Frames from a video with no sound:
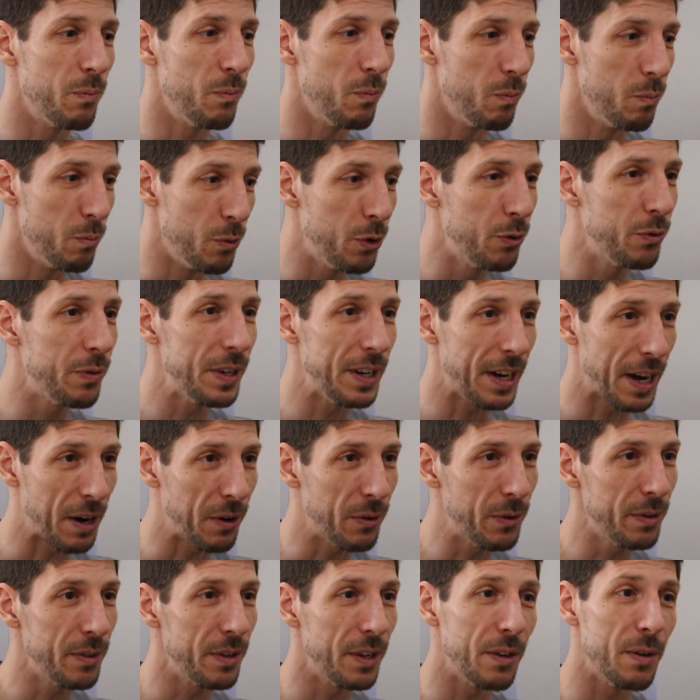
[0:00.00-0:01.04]
moving
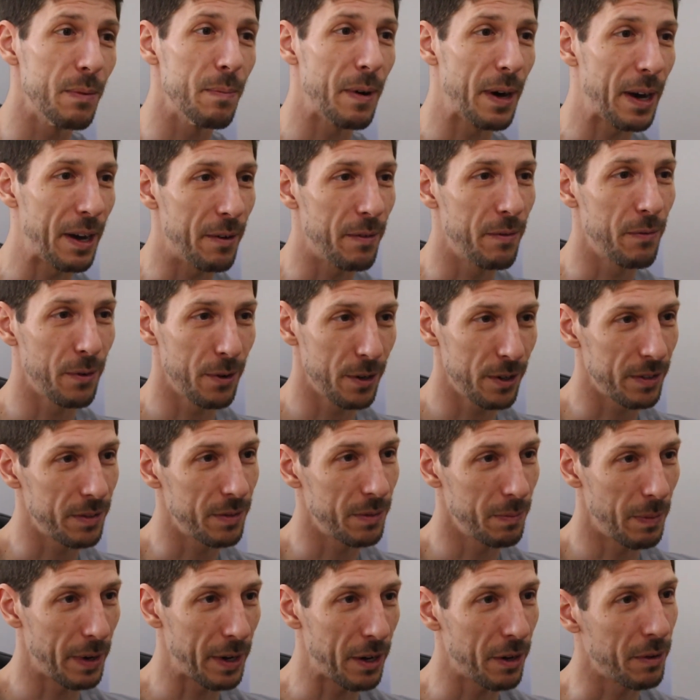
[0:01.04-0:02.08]
out into my
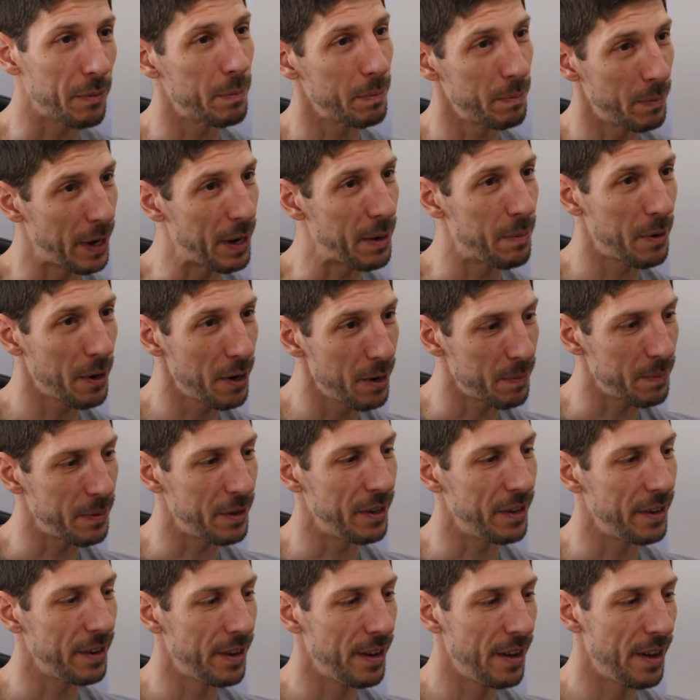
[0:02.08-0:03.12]
apartment,